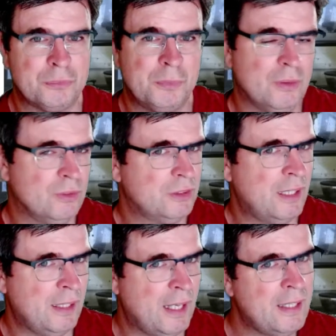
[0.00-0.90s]
Because
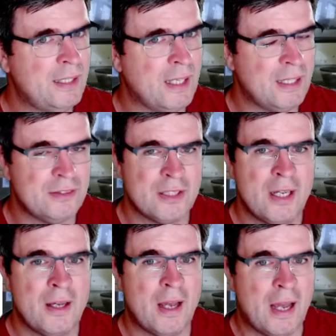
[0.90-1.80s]
in any case,
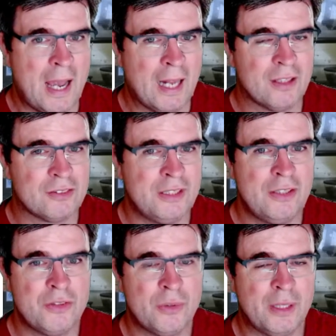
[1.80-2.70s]
Alice
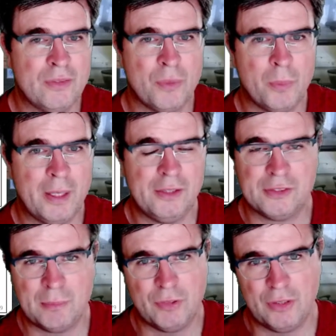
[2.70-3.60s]
needs to give away
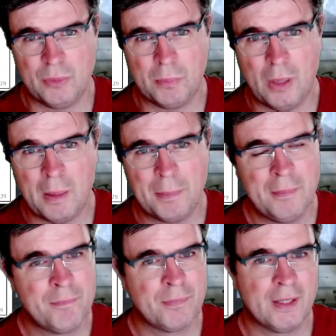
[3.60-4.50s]
something to Bob,
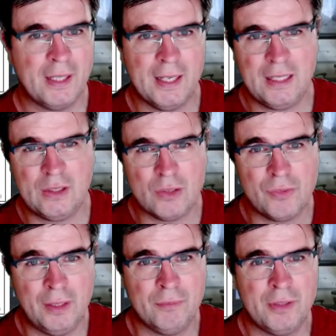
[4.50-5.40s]
getting
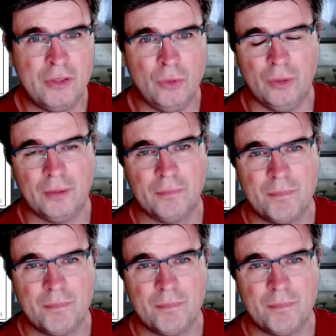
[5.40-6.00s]
nothing in return.